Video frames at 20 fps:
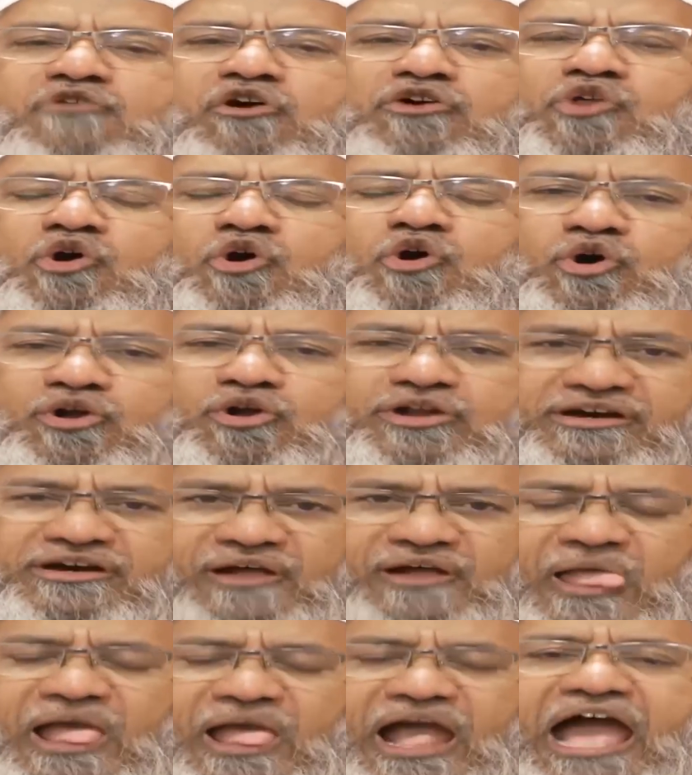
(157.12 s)
If you are the
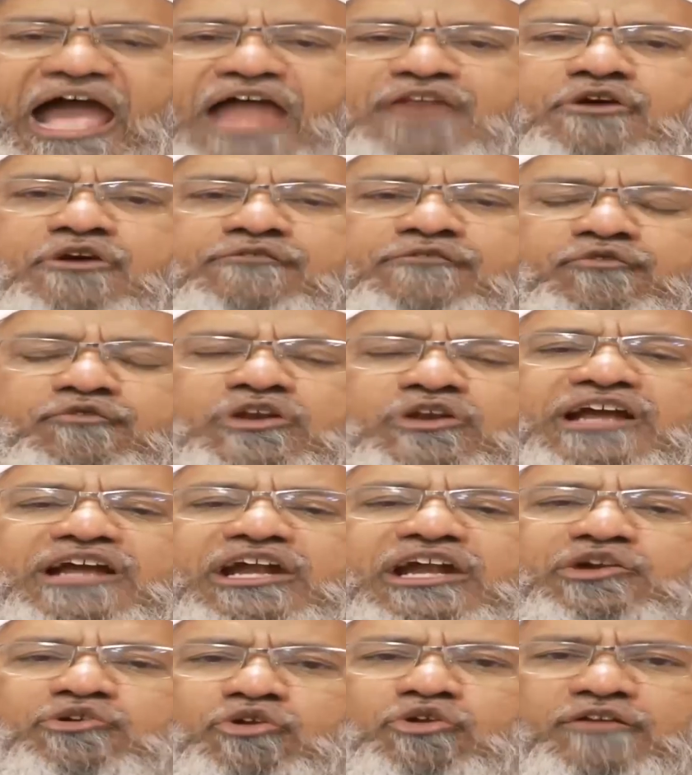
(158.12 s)
owner and you have
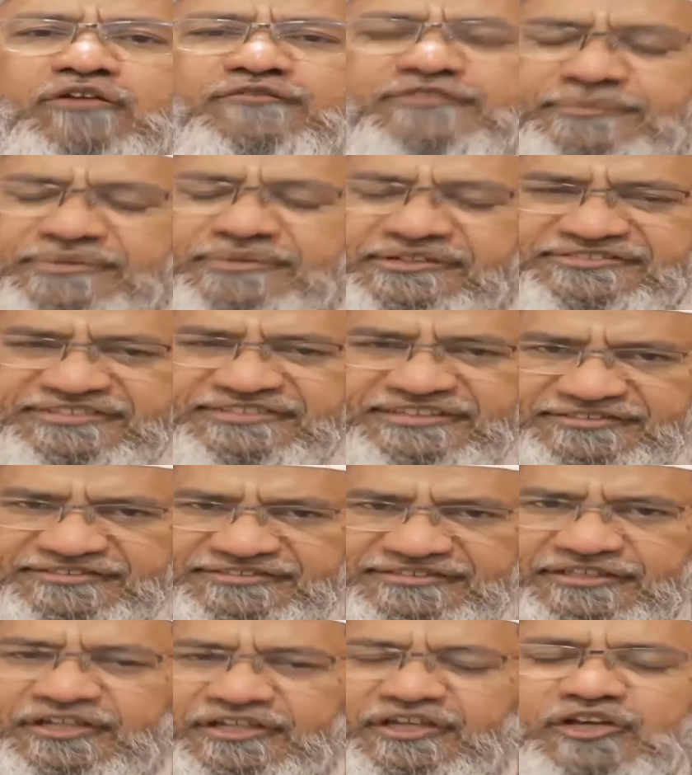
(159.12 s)
full control of the
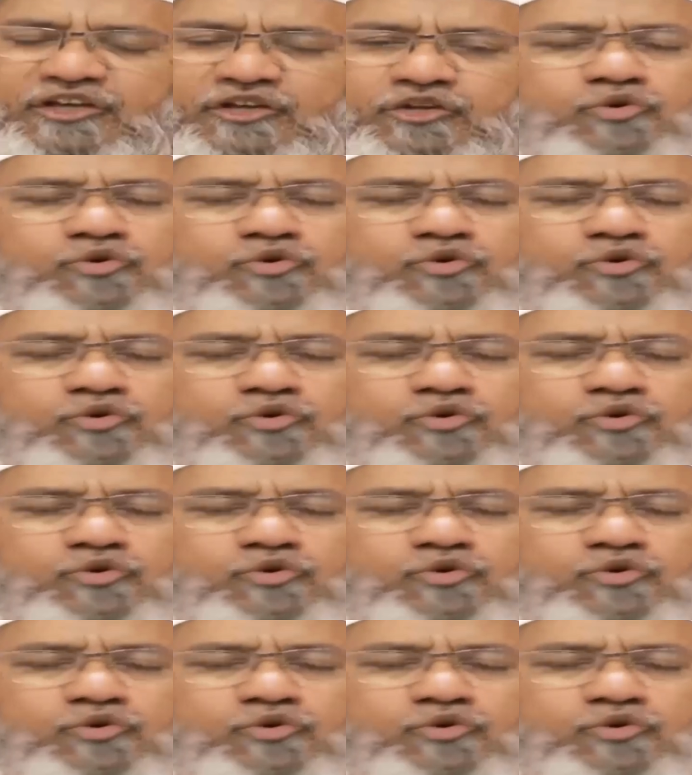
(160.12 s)
business,